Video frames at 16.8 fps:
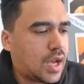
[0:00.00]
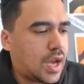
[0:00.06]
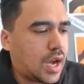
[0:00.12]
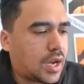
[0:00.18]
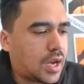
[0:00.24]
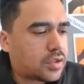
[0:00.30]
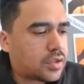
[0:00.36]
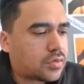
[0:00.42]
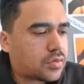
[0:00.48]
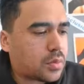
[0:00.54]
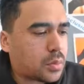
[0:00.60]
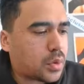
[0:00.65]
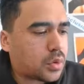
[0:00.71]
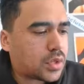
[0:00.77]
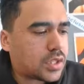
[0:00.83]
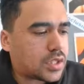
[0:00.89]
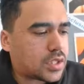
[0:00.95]
Under Remote
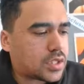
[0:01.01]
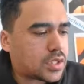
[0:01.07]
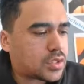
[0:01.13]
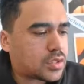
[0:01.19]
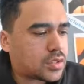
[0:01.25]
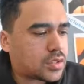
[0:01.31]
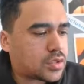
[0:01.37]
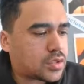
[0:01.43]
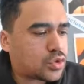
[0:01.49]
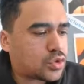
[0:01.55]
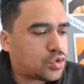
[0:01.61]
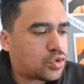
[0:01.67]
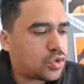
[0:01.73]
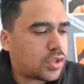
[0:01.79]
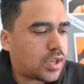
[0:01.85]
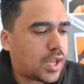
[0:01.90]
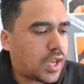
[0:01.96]
Conditions
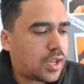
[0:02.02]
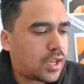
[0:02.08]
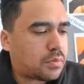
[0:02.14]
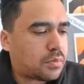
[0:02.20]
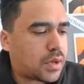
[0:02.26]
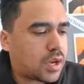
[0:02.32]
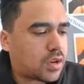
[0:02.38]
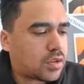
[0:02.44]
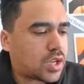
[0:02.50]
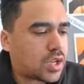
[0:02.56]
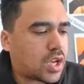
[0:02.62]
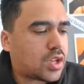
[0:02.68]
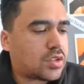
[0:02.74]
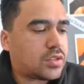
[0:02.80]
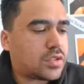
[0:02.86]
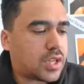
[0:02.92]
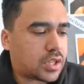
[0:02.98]
Student and Parent
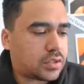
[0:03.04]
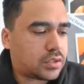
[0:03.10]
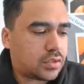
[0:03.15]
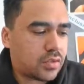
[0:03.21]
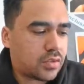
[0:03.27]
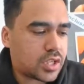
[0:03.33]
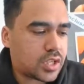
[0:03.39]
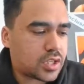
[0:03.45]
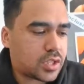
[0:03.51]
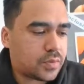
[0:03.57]
Declaration.